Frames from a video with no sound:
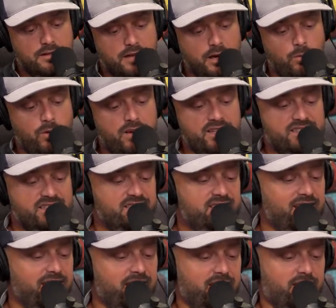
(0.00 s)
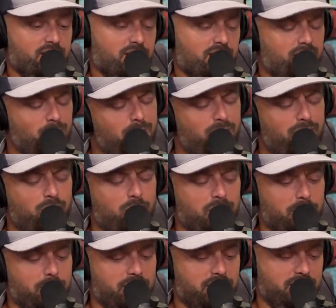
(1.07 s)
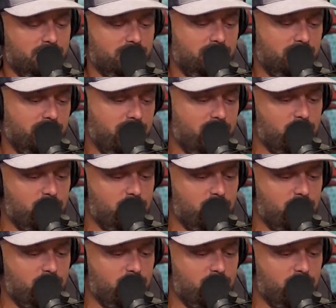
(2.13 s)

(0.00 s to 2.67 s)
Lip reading: I went extinct. And they're like, we don't even know what that means. He